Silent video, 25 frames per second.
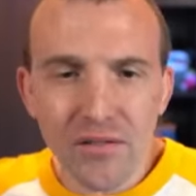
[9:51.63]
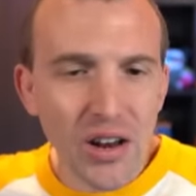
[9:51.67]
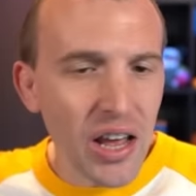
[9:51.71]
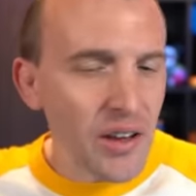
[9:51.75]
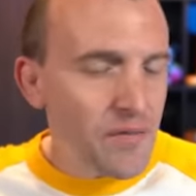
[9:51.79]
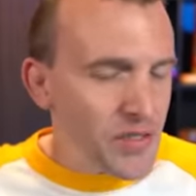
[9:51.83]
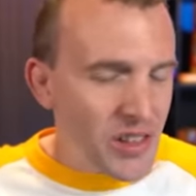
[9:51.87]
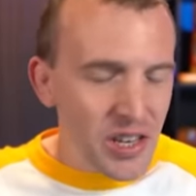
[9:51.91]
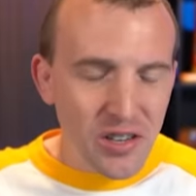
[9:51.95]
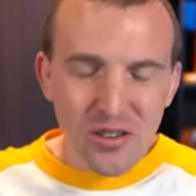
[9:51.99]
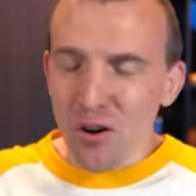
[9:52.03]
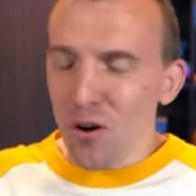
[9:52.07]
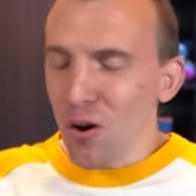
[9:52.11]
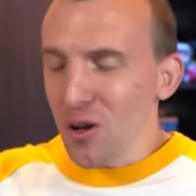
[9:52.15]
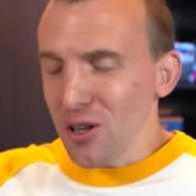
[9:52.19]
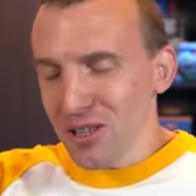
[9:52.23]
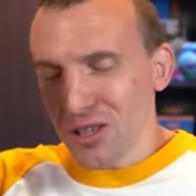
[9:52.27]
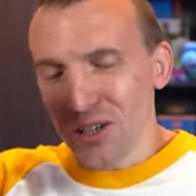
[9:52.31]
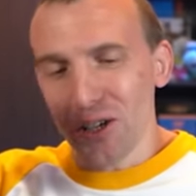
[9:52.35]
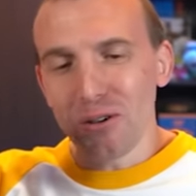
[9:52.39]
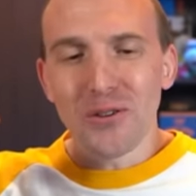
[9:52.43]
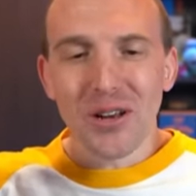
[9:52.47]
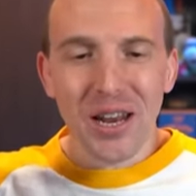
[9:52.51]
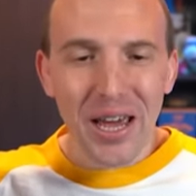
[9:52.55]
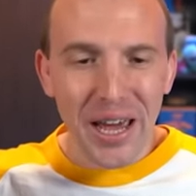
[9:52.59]
I've left this all
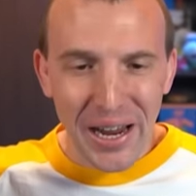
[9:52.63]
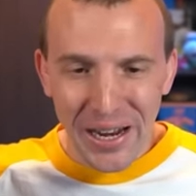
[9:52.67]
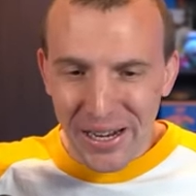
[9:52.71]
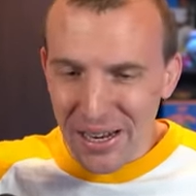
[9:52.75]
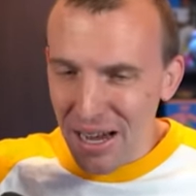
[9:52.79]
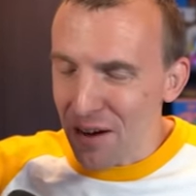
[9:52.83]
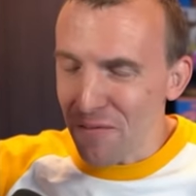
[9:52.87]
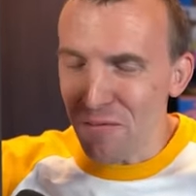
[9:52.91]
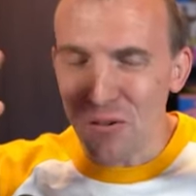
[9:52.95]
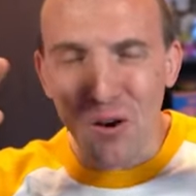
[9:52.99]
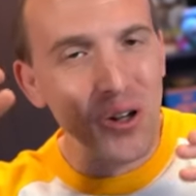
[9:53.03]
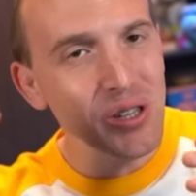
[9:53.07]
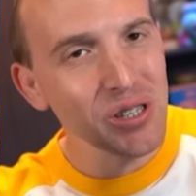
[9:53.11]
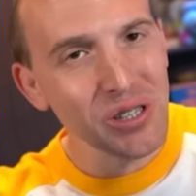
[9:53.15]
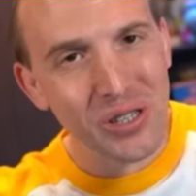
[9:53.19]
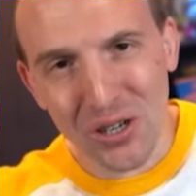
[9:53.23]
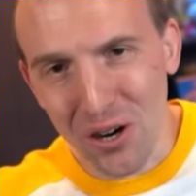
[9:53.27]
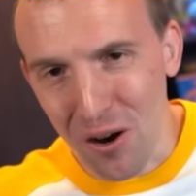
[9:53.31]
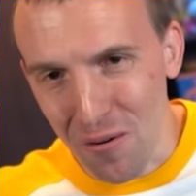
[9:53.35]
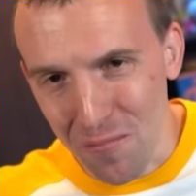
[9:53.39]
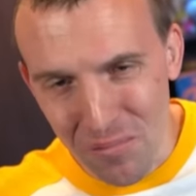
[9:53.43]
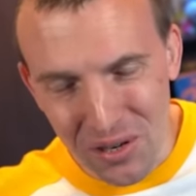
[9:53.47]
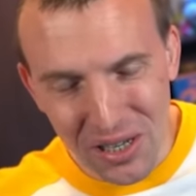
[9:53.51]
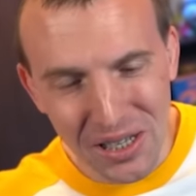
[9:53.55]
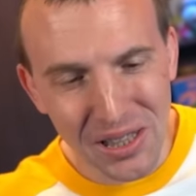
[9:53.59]
too late. I've got to
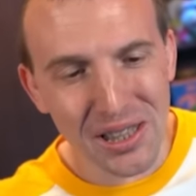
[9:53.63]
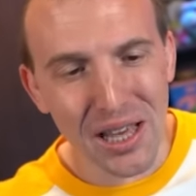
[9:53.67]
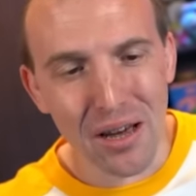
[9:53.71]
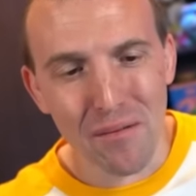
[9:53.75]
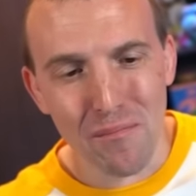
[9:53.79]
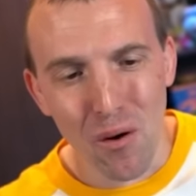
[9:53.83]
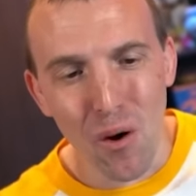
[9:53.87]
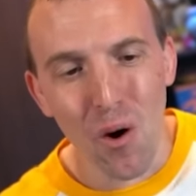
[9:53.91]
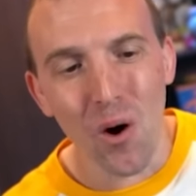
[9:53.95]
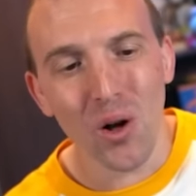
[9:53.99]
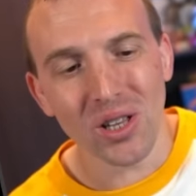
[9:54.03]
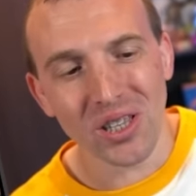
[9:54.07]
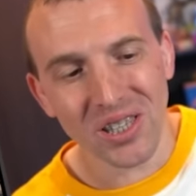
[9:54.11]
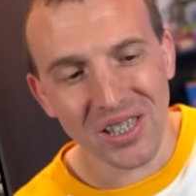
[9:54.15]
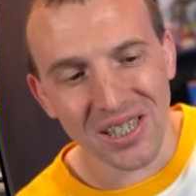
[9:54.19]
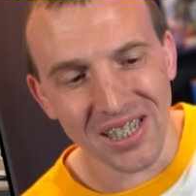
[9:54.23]
complete them all